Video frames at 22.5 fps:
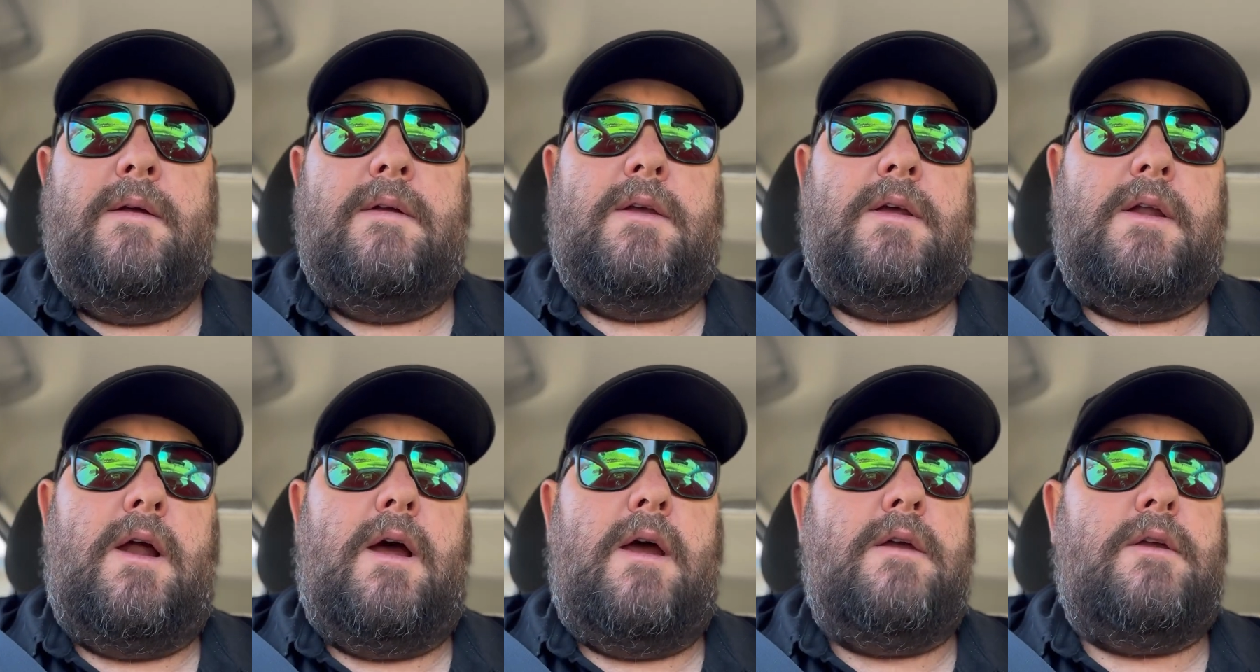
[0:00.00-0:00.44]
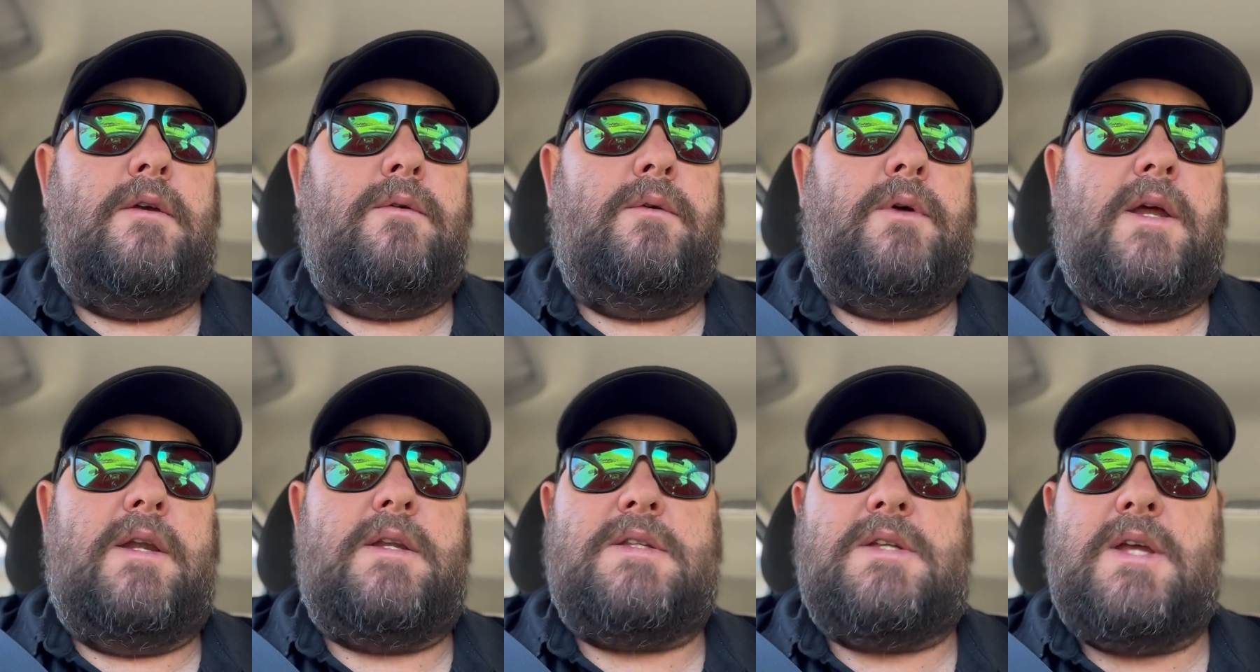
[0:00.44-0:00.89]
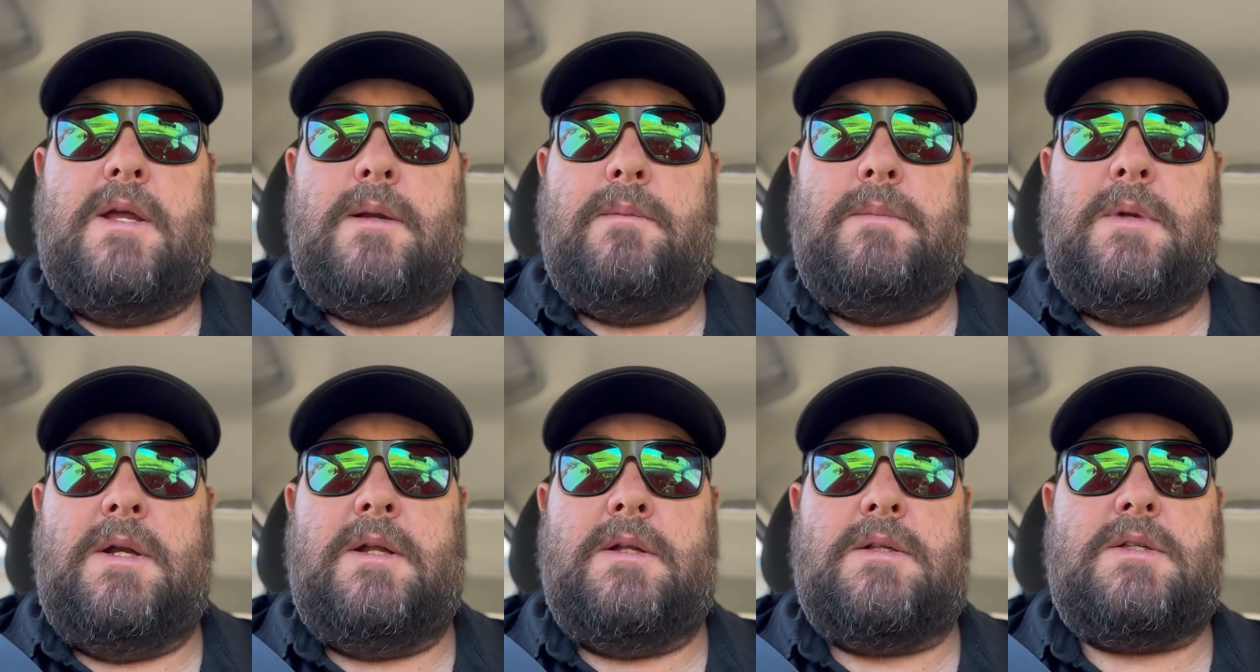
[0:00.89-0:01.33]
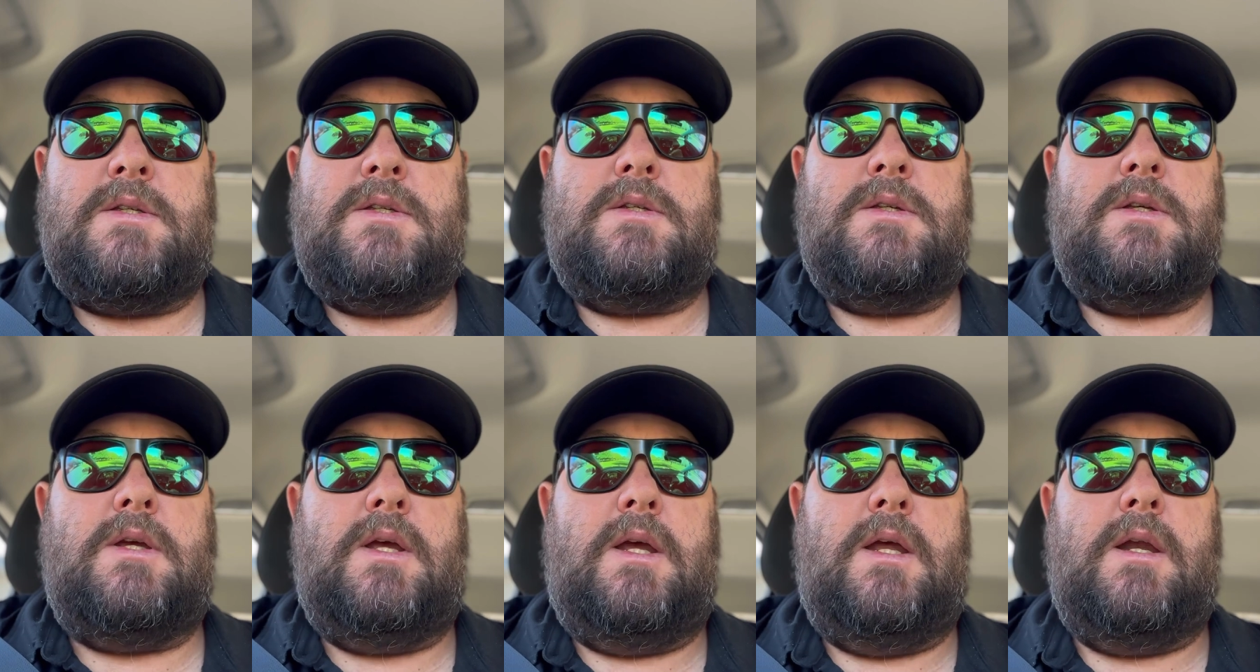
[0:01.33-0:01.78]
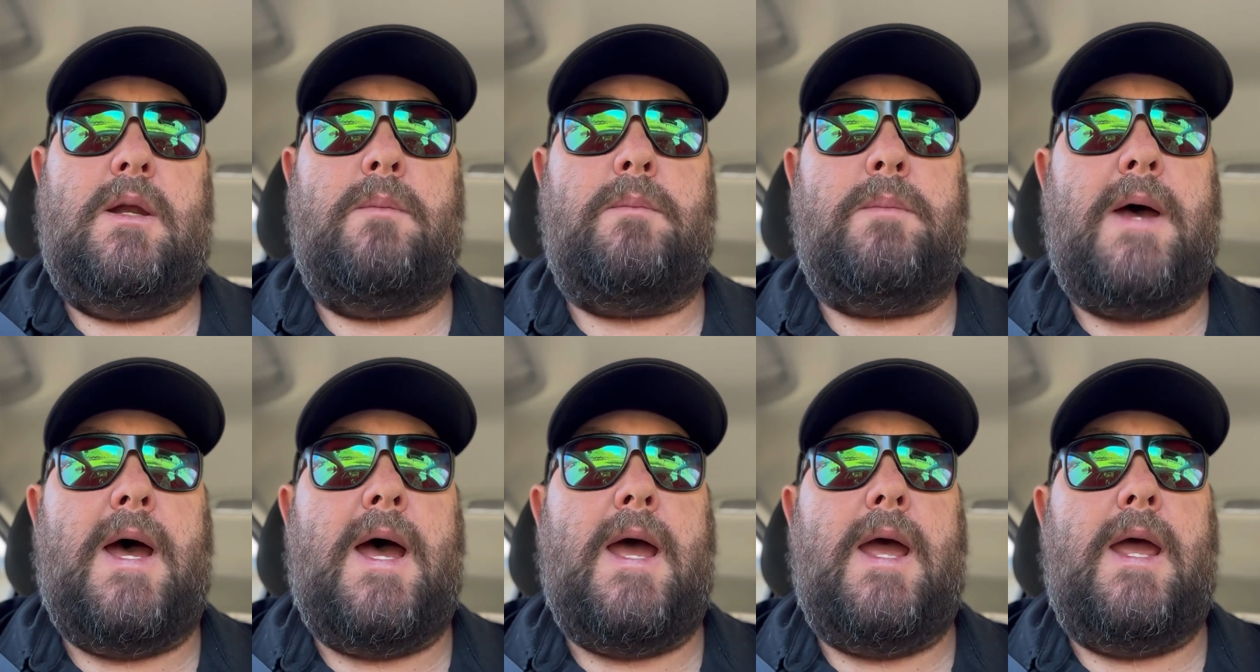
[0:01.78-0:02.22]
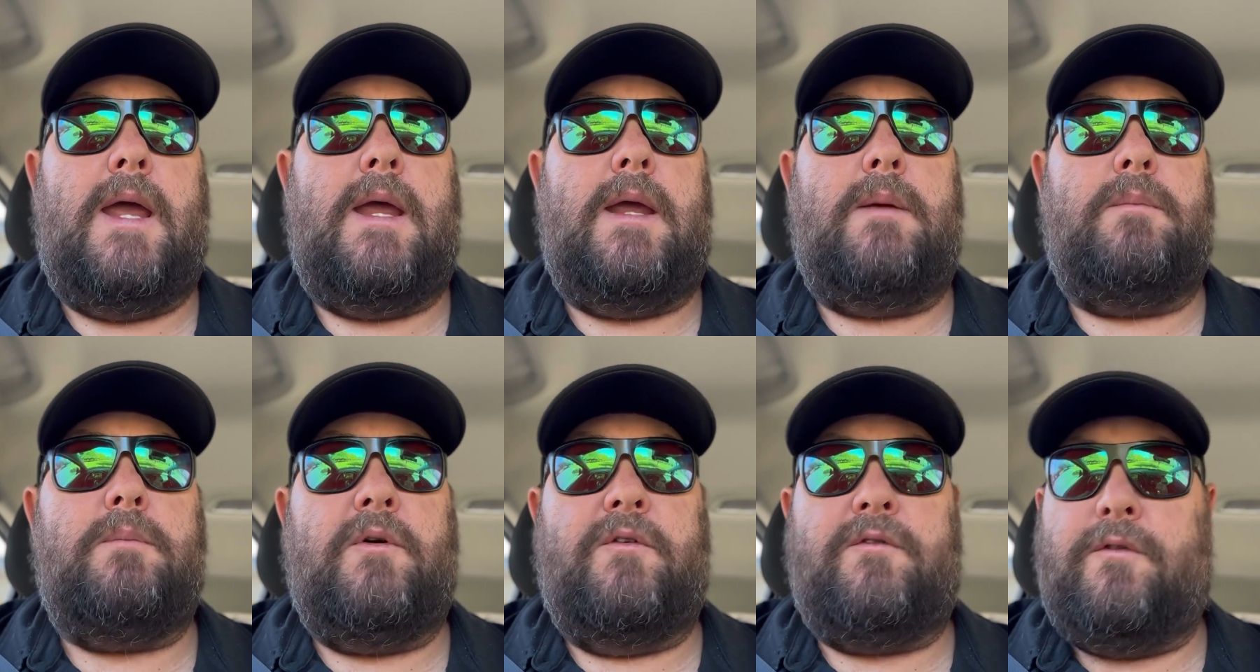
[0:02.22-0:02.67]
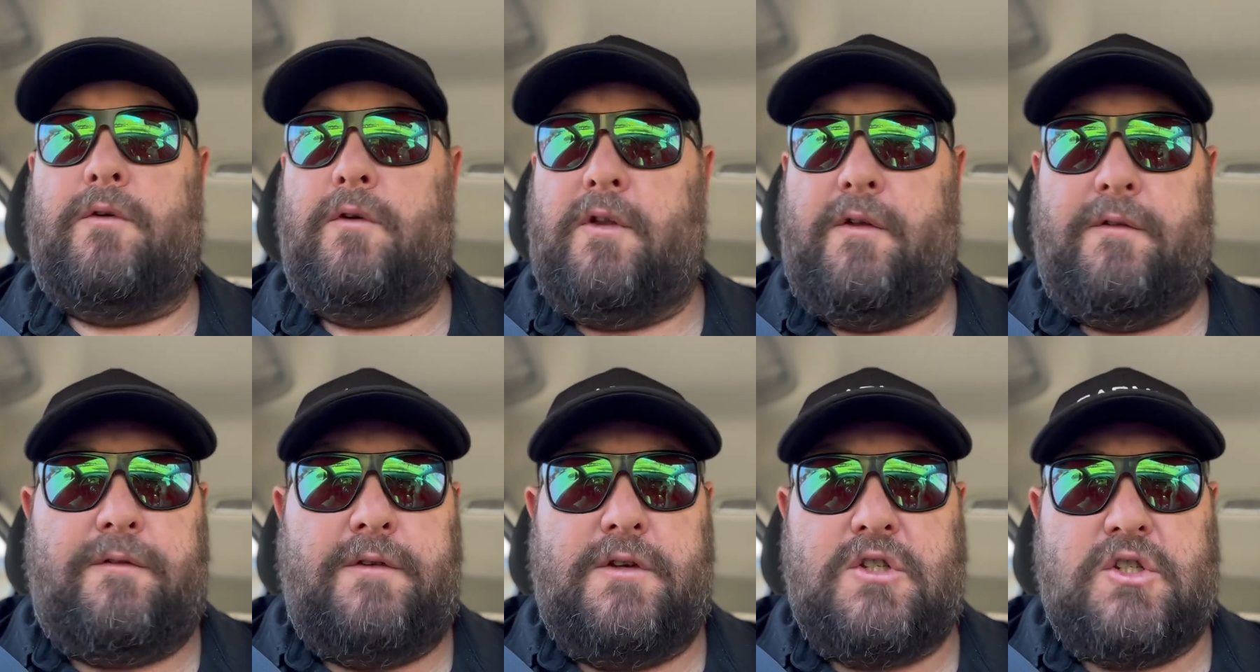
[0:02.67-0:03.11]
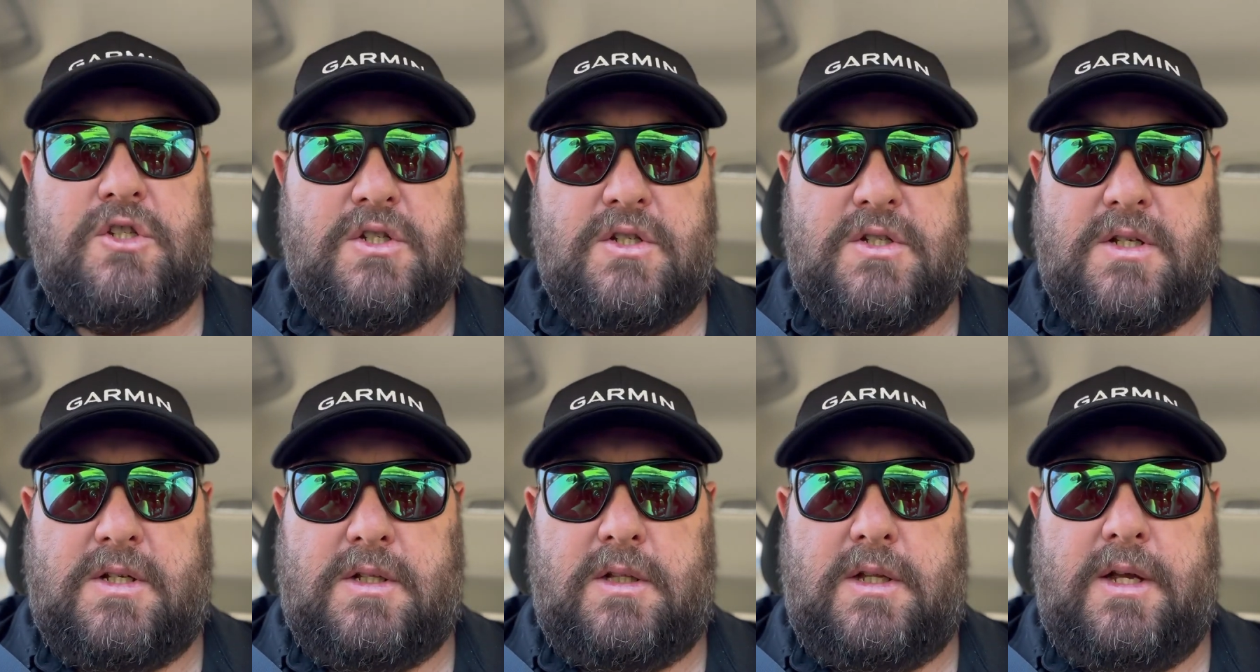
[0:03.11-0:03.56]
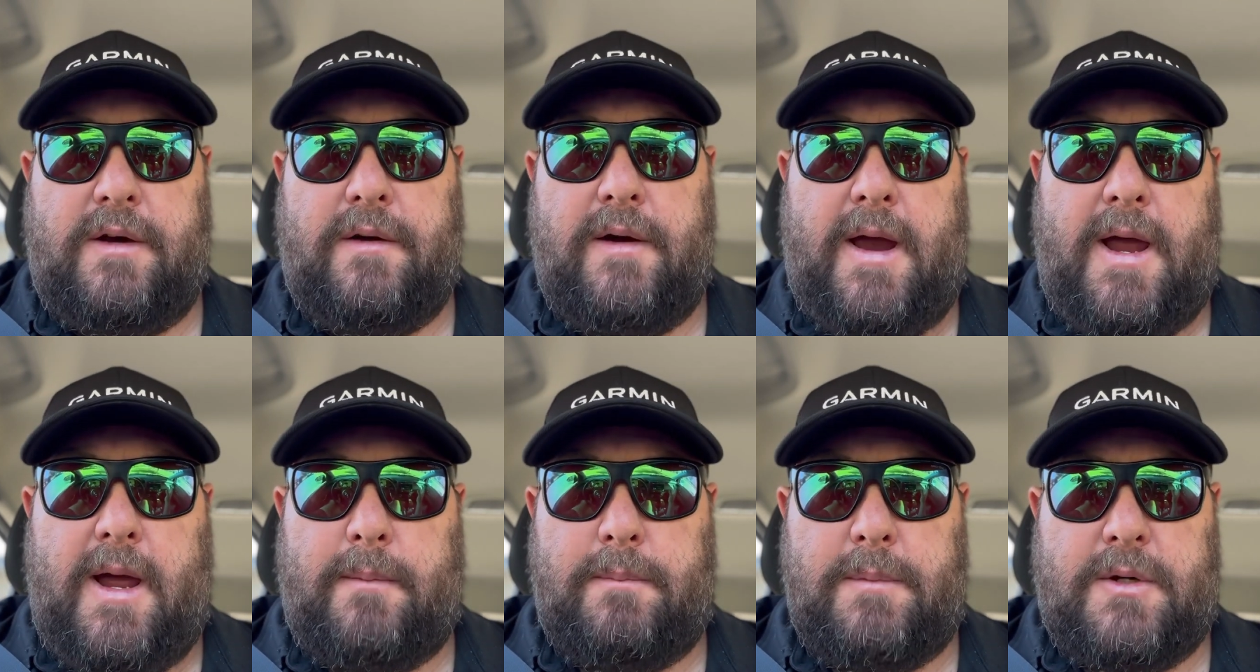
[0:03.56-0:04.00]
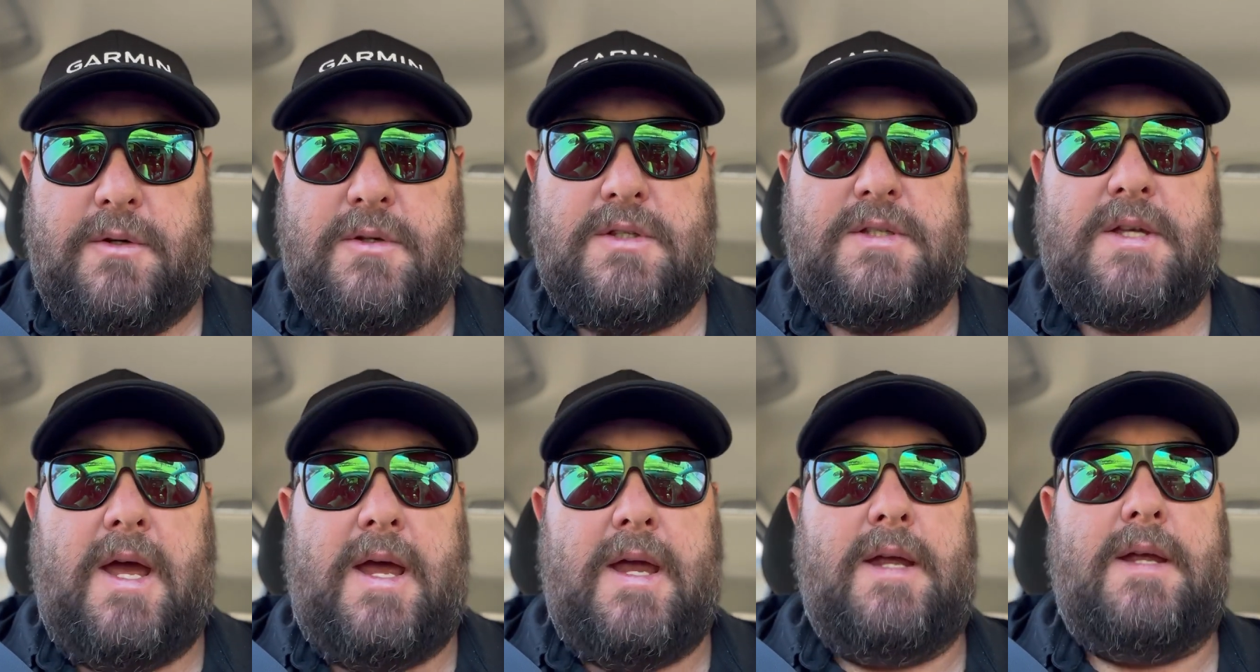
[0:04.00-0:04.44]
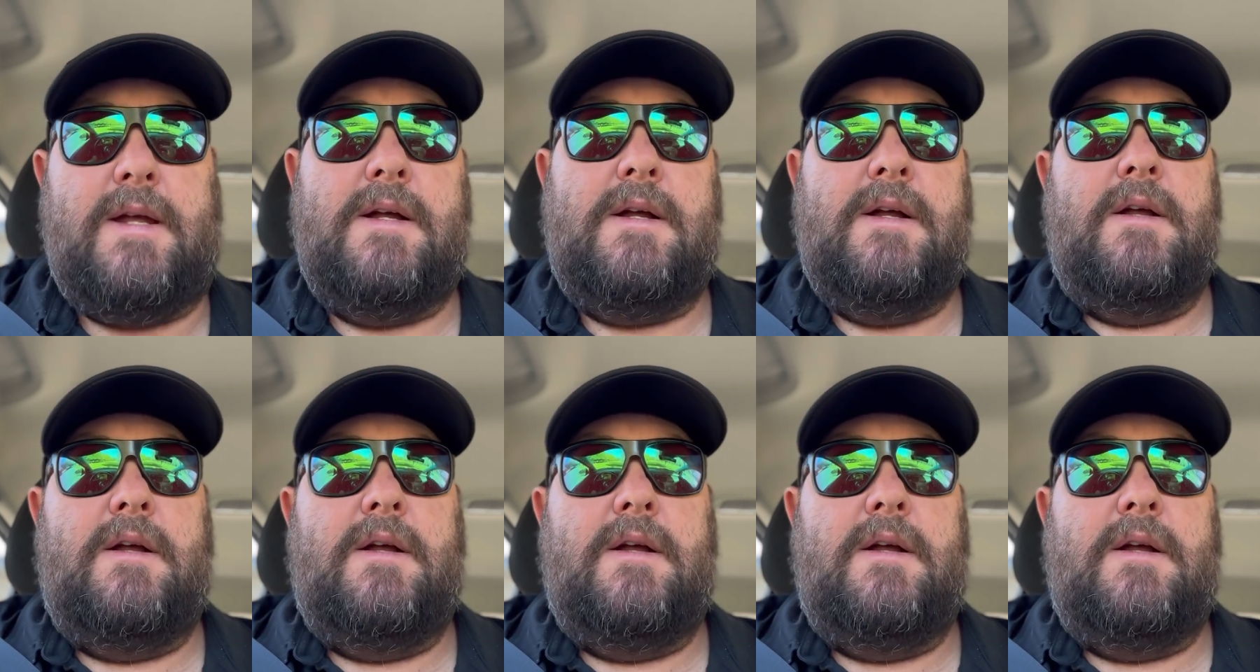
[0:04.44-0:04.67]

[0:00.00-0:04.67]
you know, you'll get 10 minutes in a bay before the fish just clear out because they